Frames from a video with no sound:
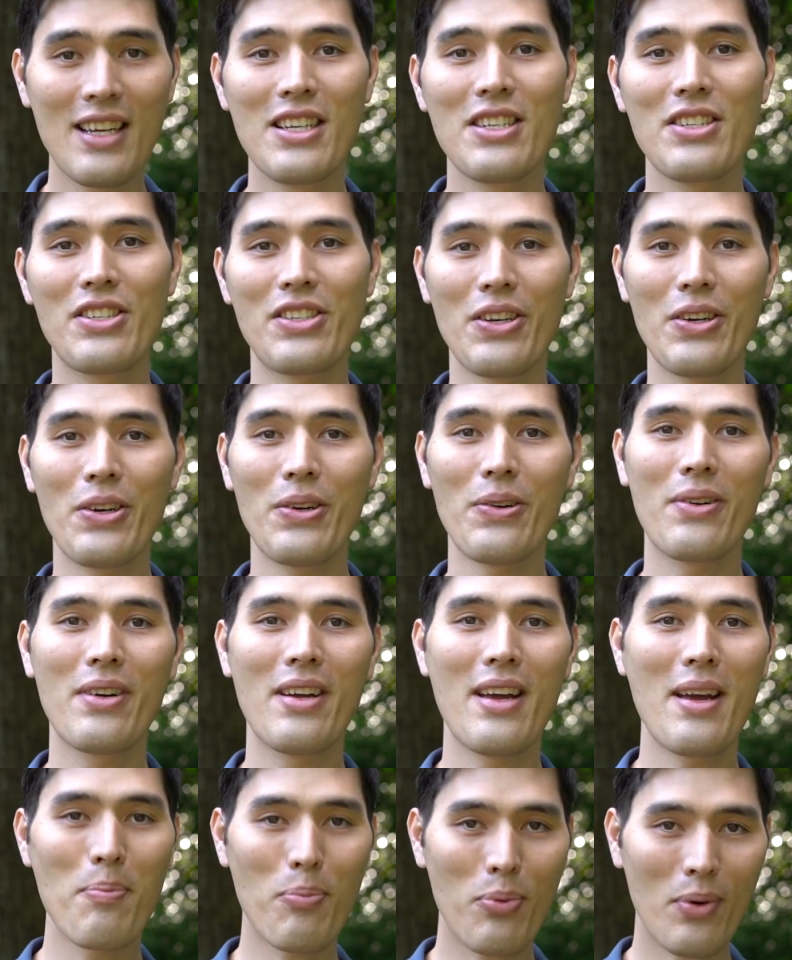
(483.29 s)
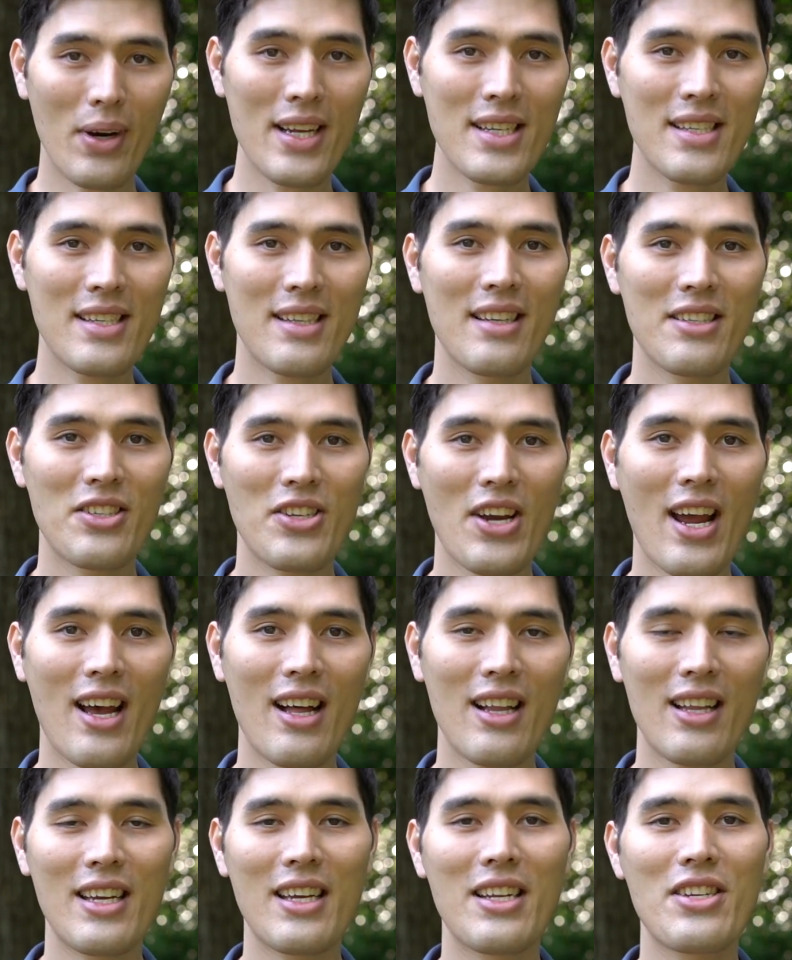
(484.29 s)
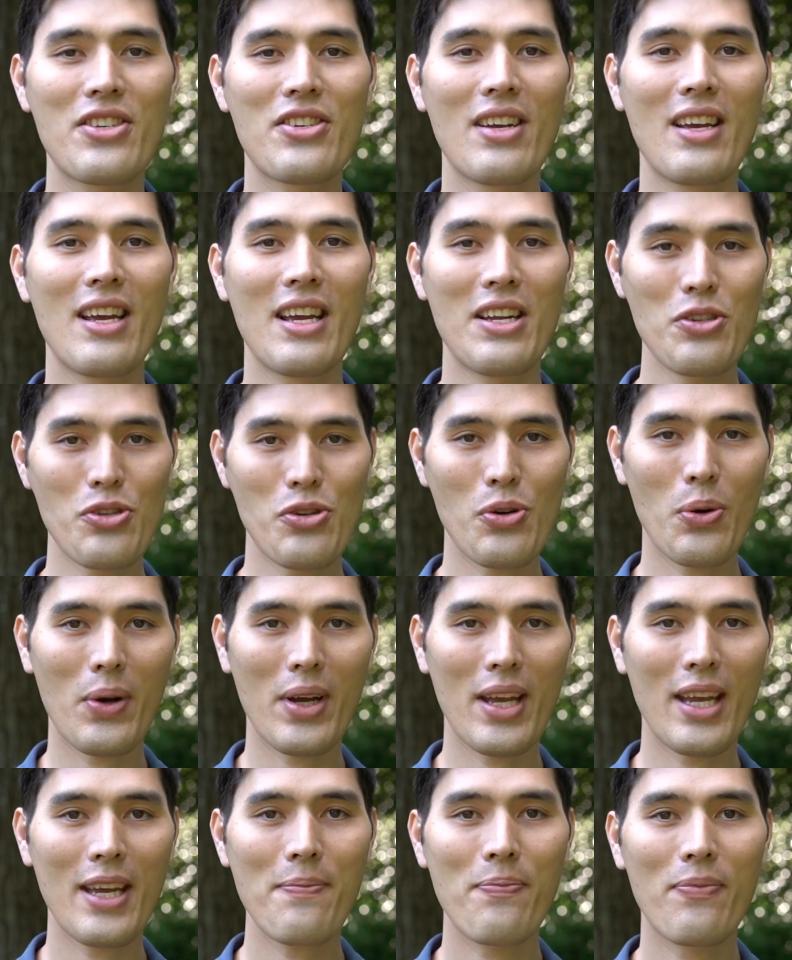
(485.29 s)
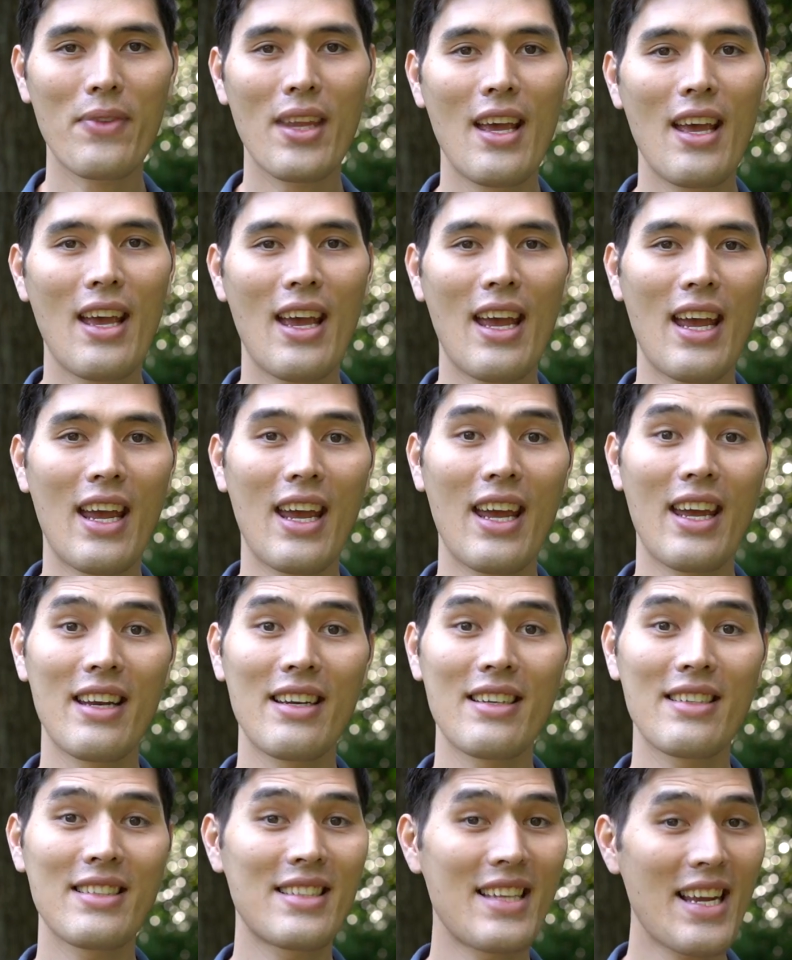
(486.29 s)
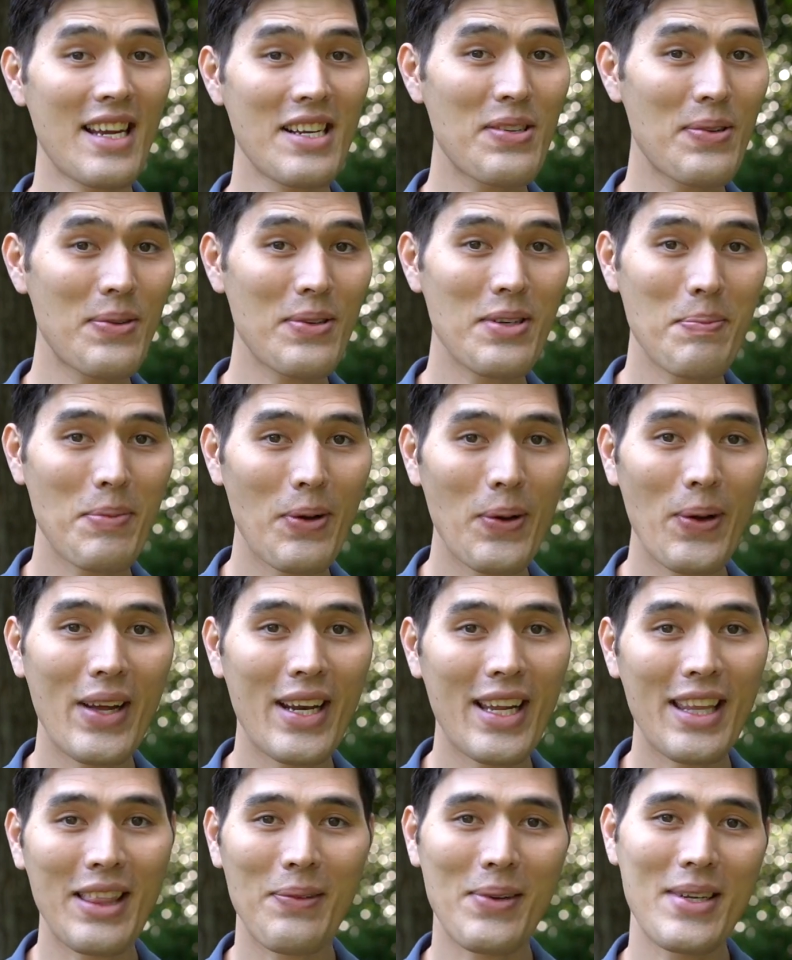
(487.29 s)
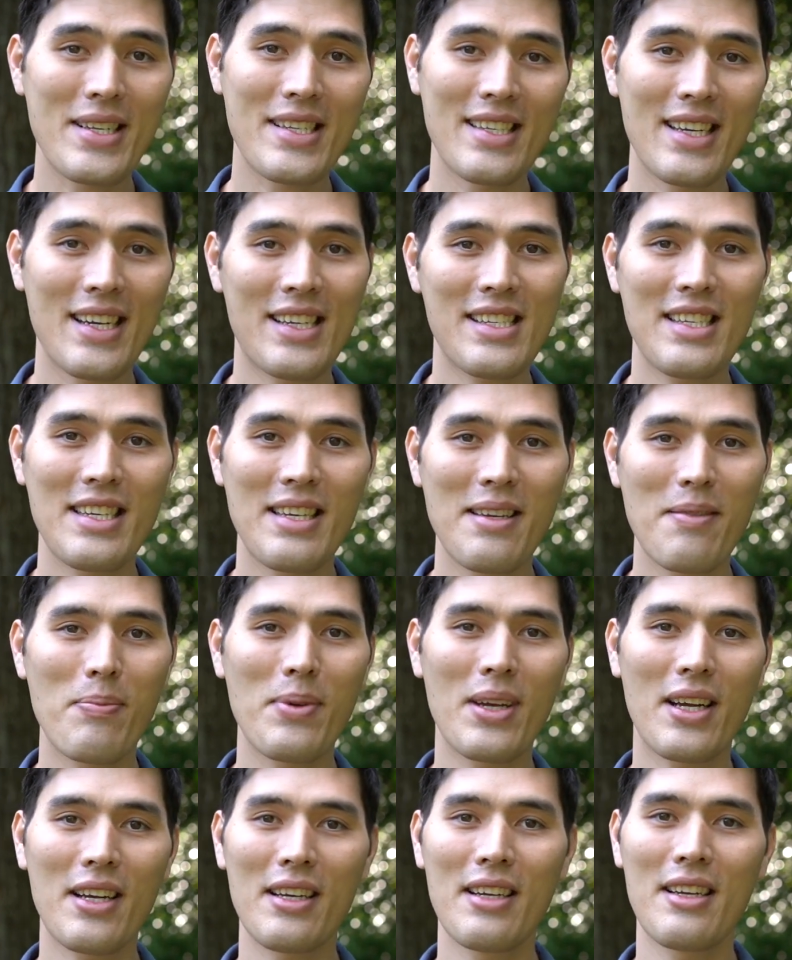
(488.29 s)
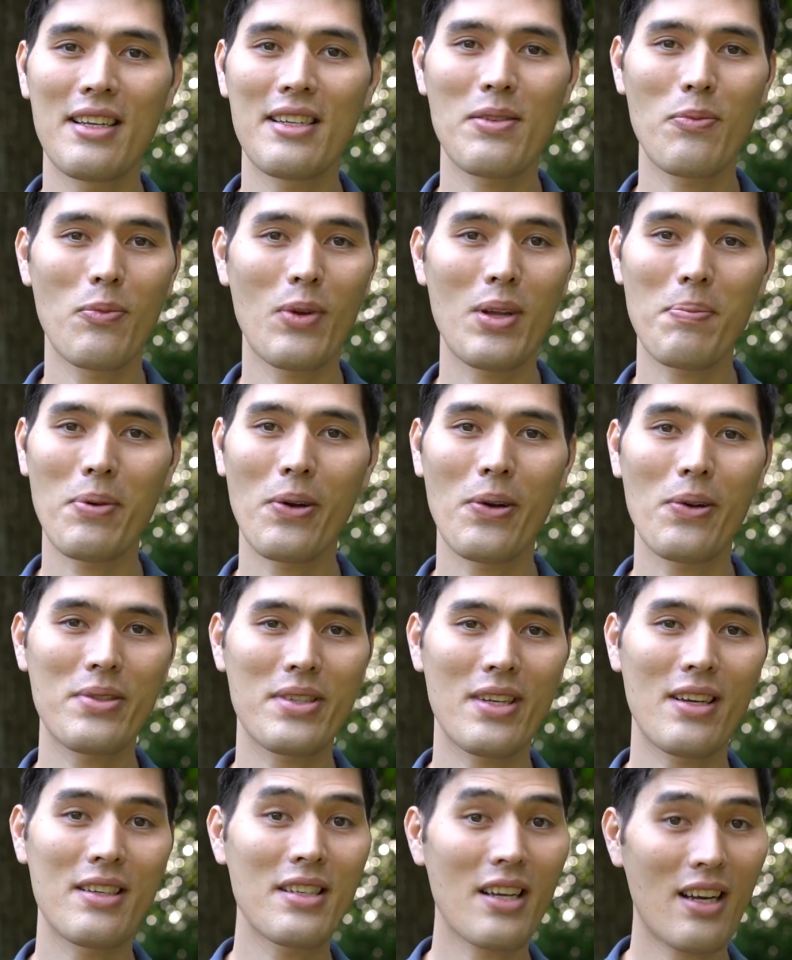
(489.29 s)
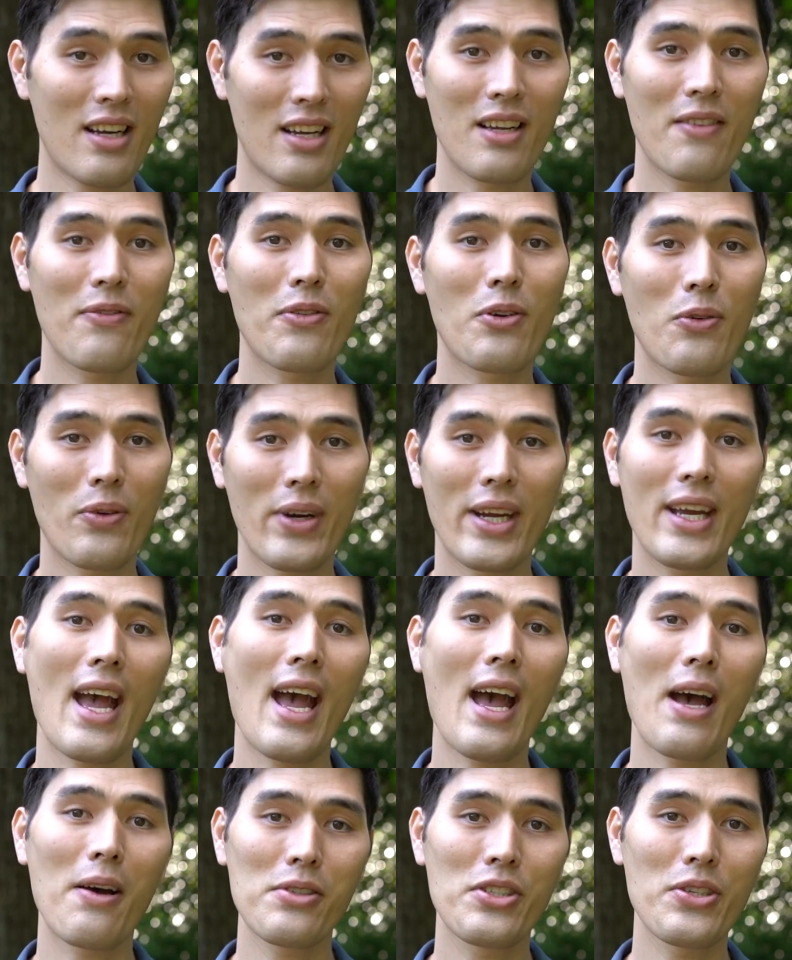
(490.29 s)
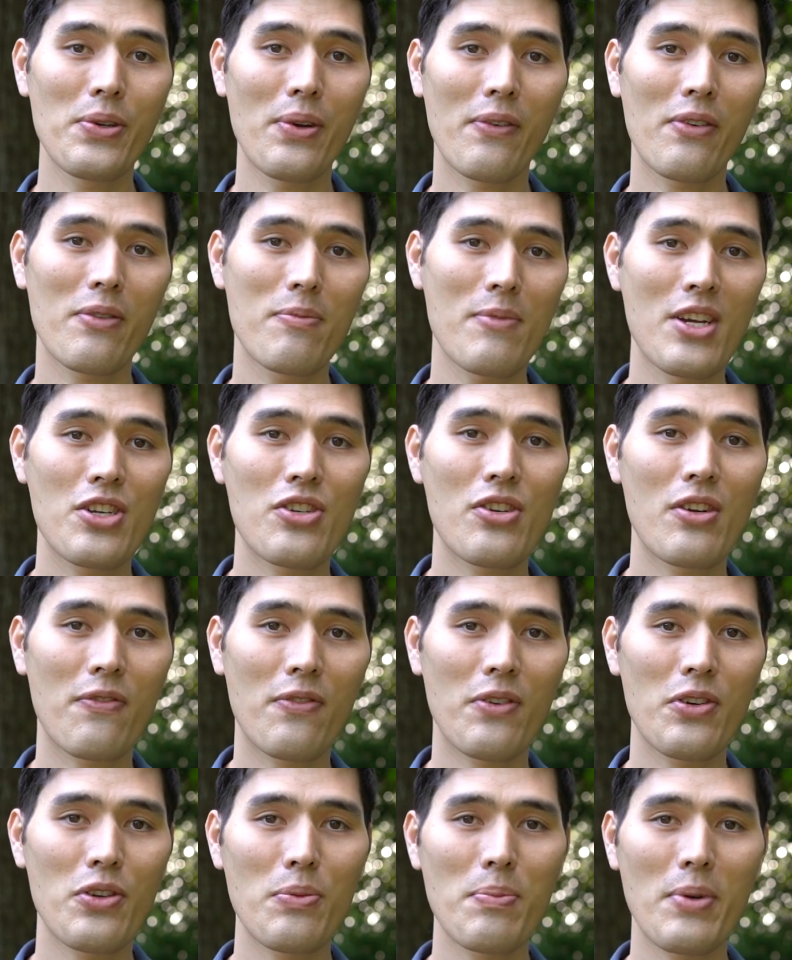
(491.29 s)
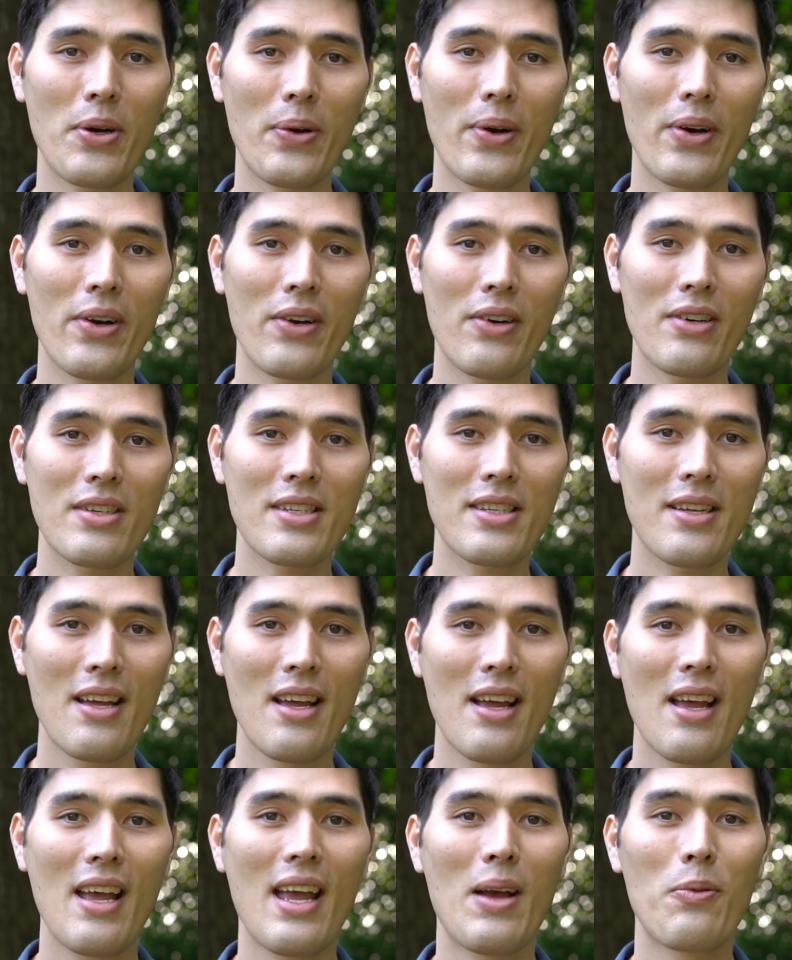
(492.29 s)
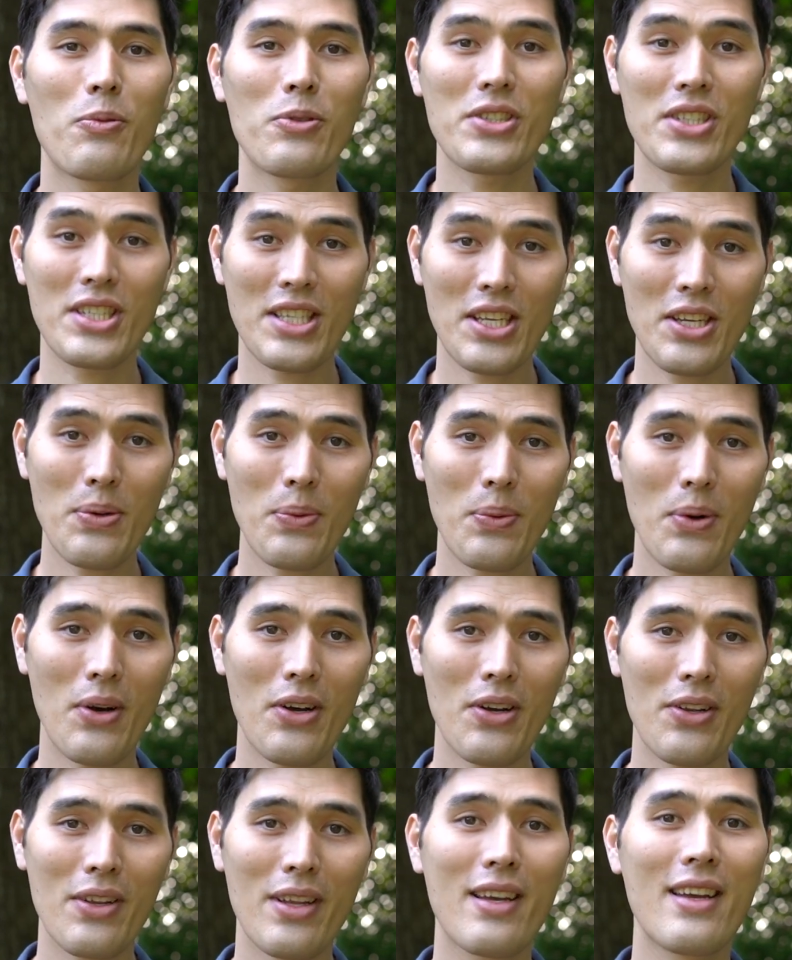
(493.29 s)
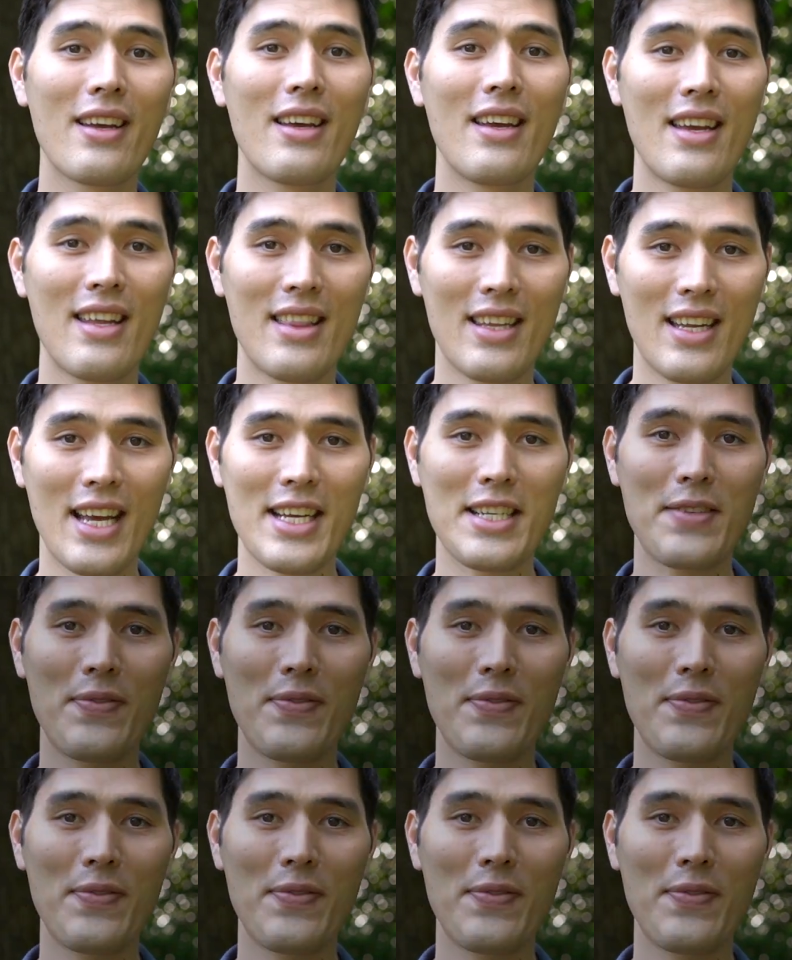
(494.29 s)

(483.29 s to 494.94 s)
So embrace the challenge, enjoy it, and stay tuned to Bowhunting 360, because we post a ton of great how-to information for new bow hunters, and we'll see you all in the next